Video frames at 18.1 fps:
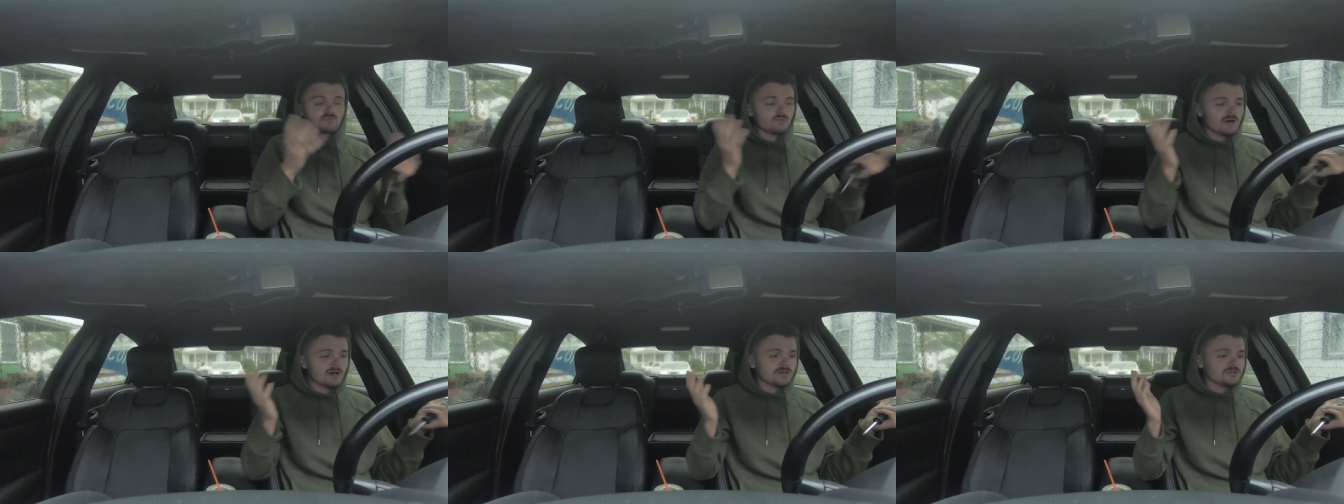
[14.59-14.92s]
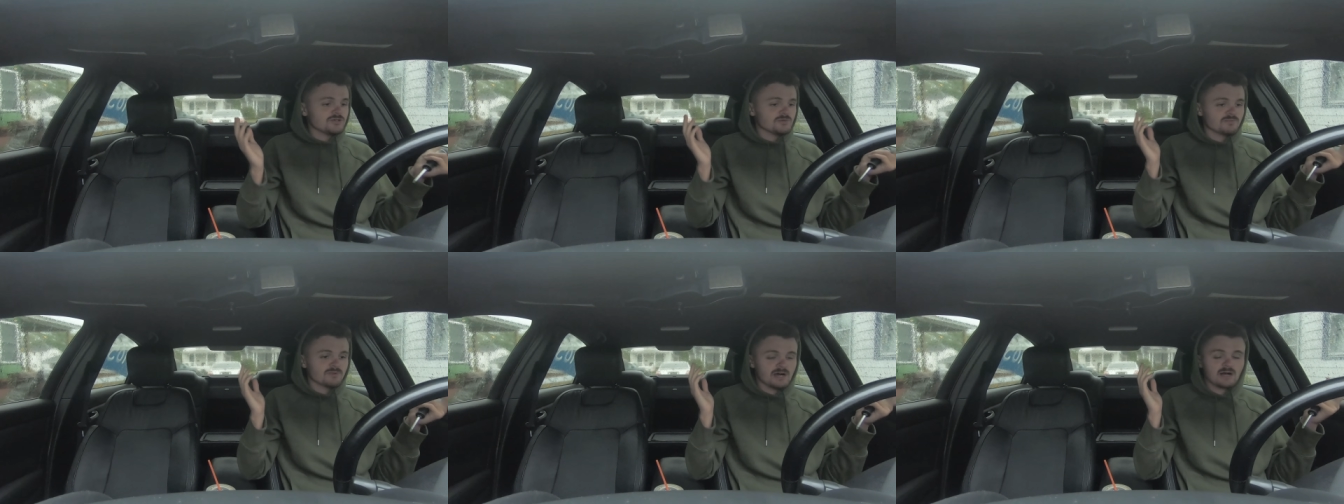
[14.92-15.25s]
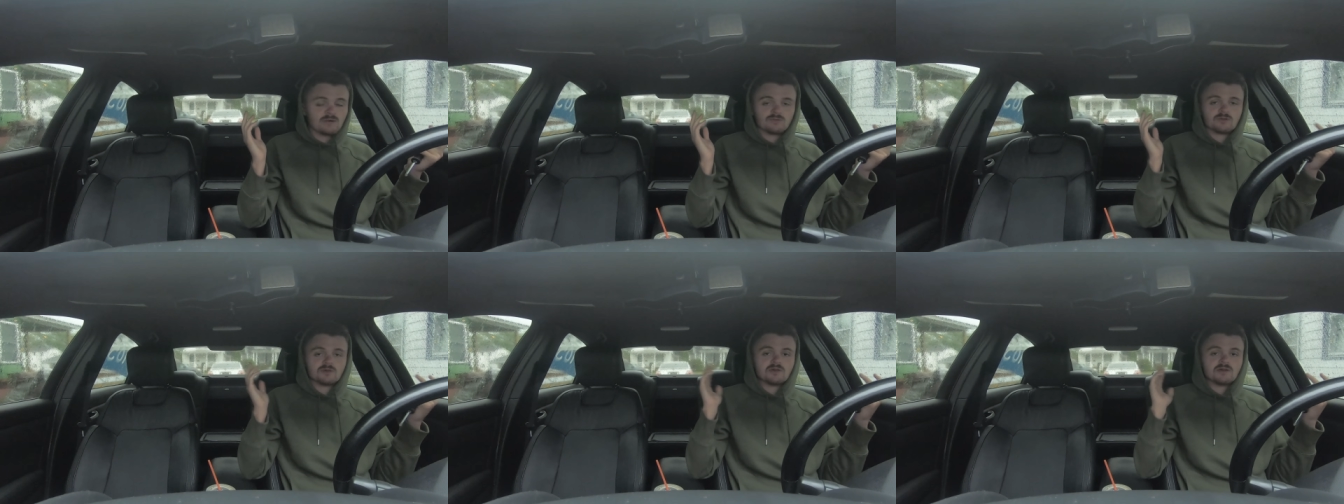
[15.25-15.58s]
why you should
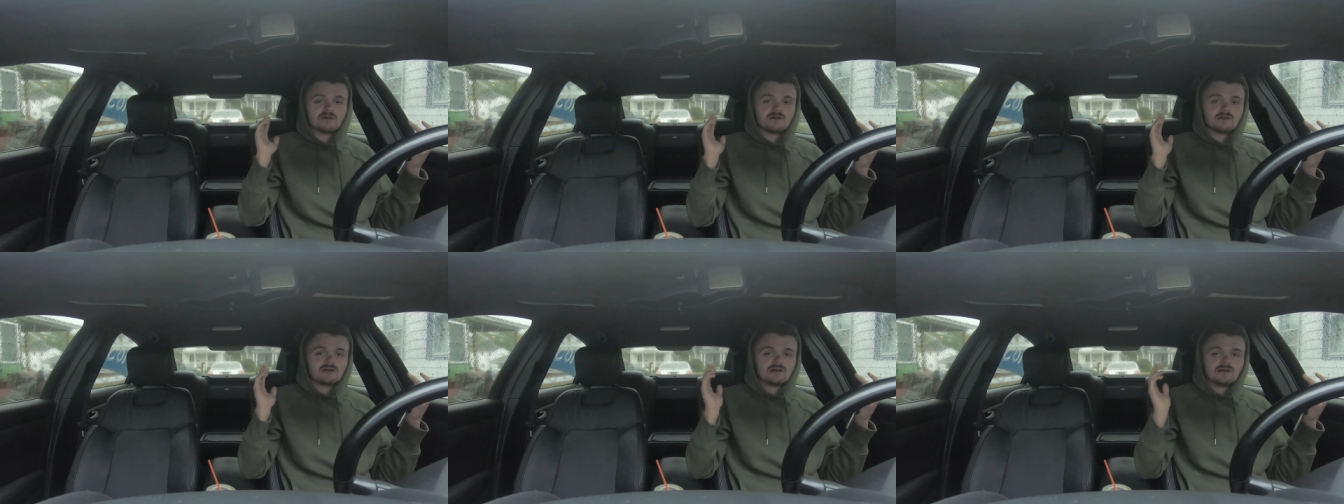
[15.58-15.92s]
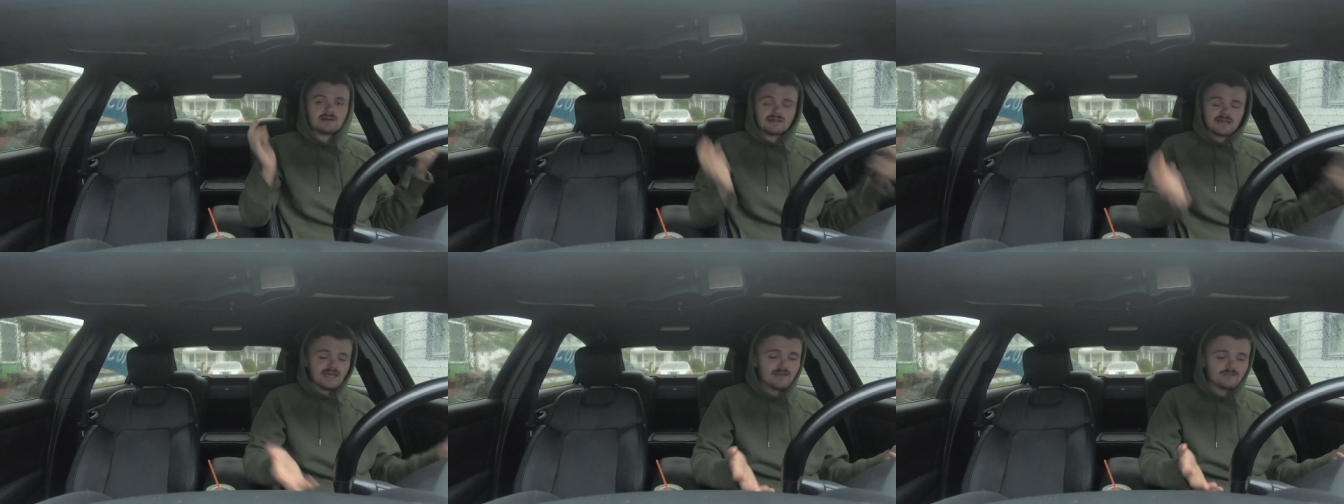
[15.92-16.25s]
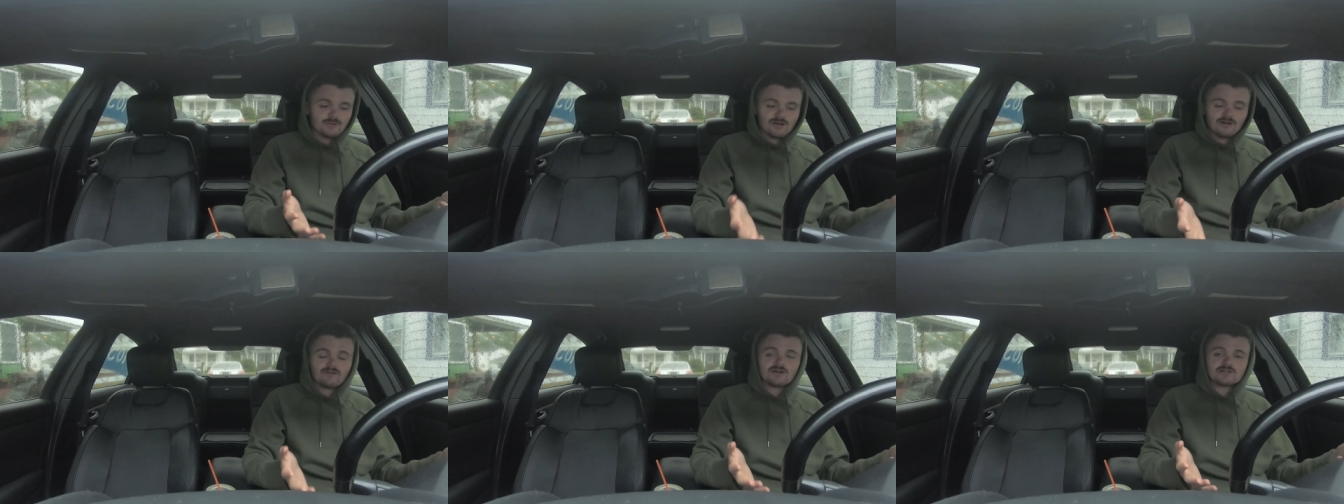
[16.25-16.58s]
probably cam
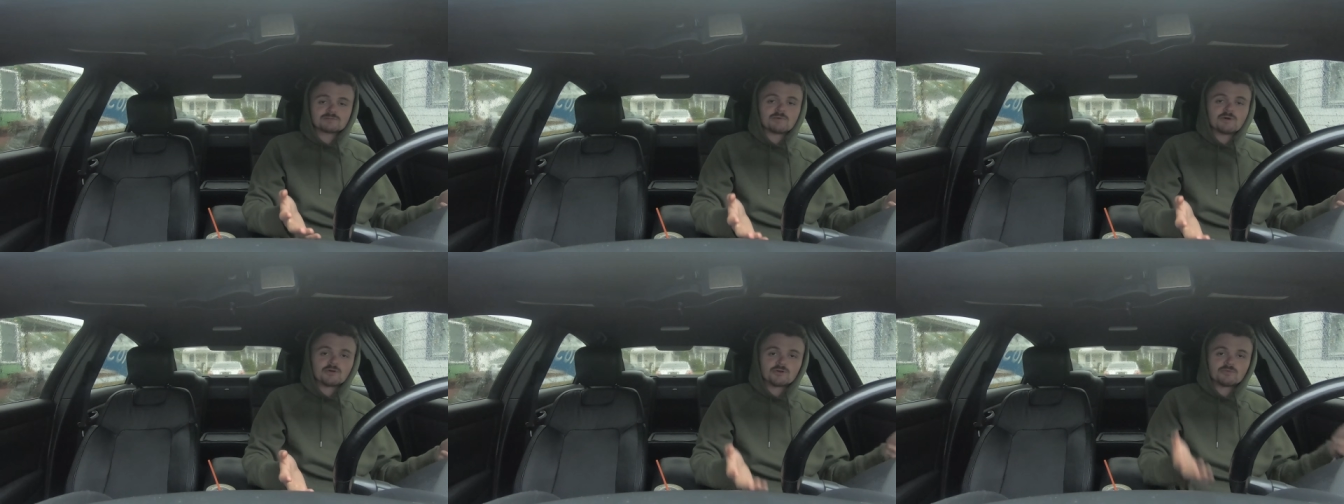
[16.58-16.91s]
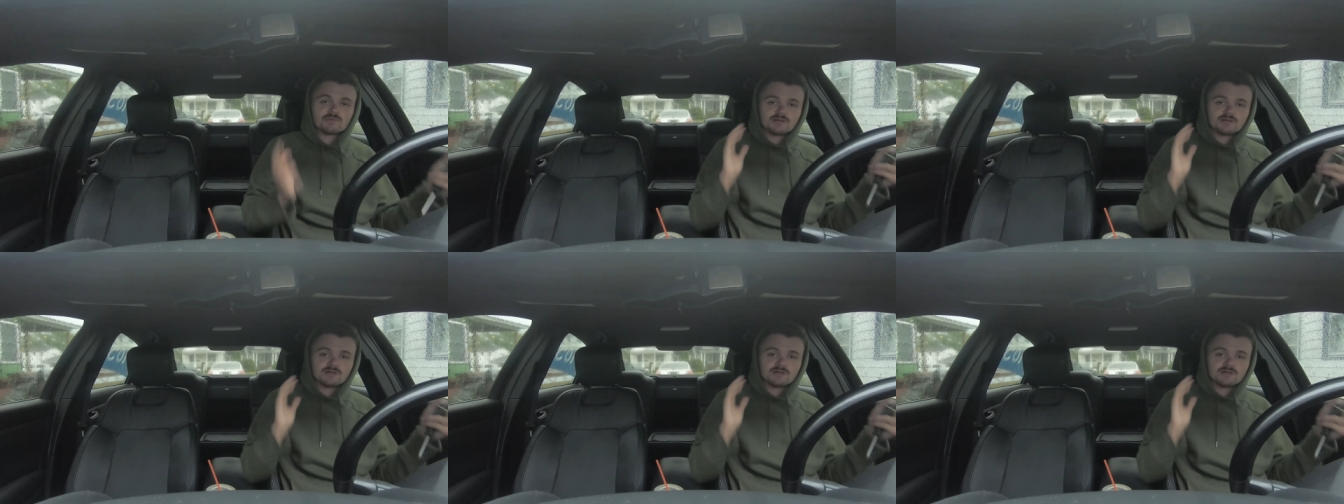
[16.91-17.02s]
your LS motor.